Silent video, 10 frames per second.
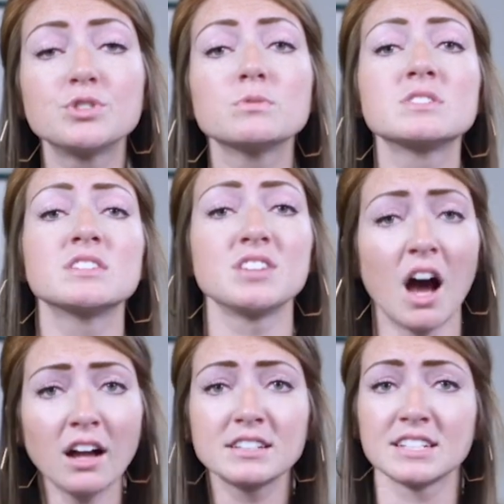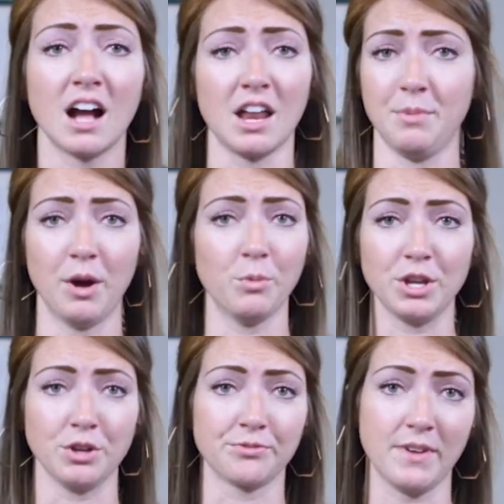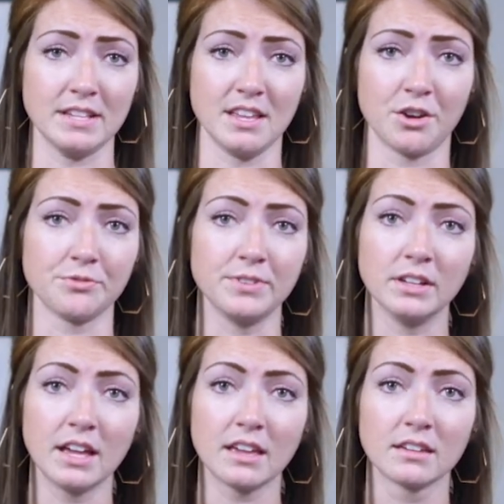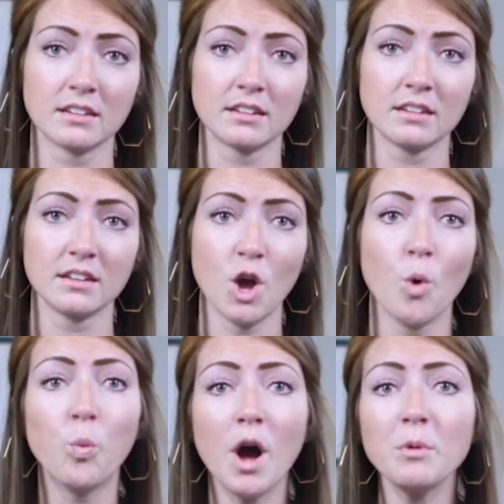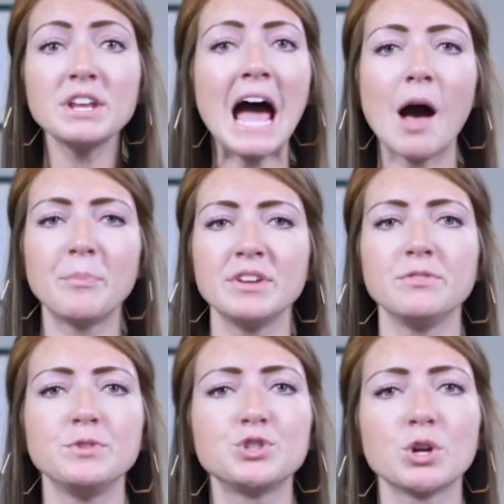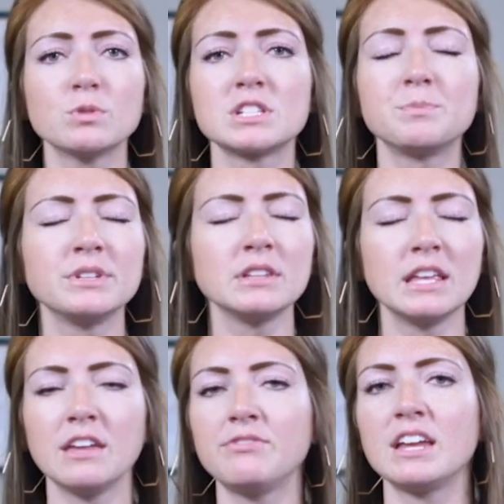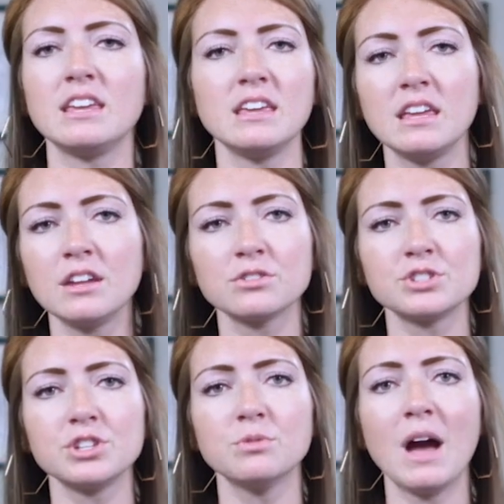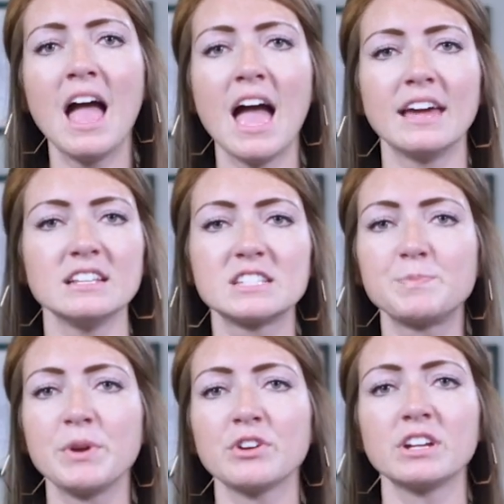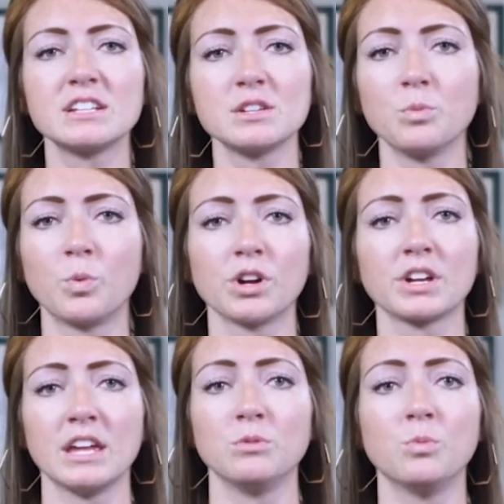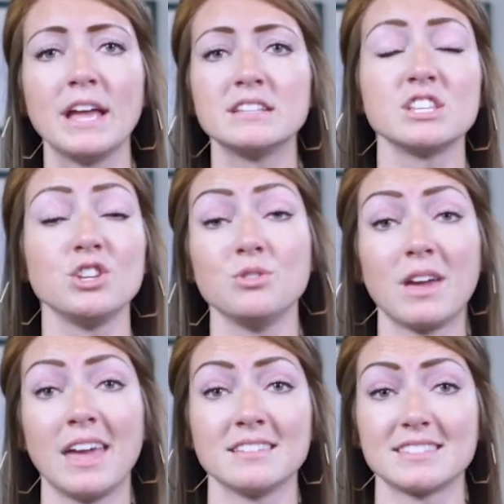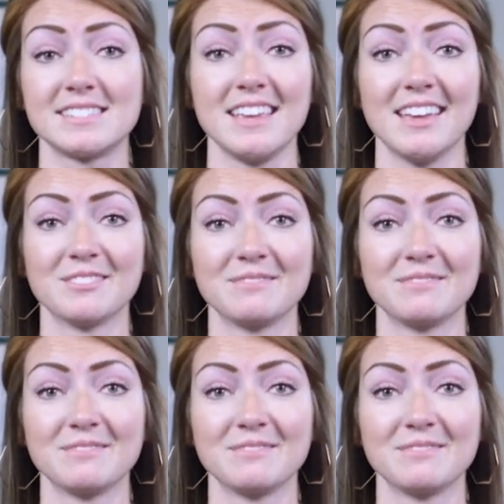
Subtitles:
chose to talk to God about what you're facing or feeling? What would happen if you chose to believe that he hears you and his Spirit is at work in ways that you can't see?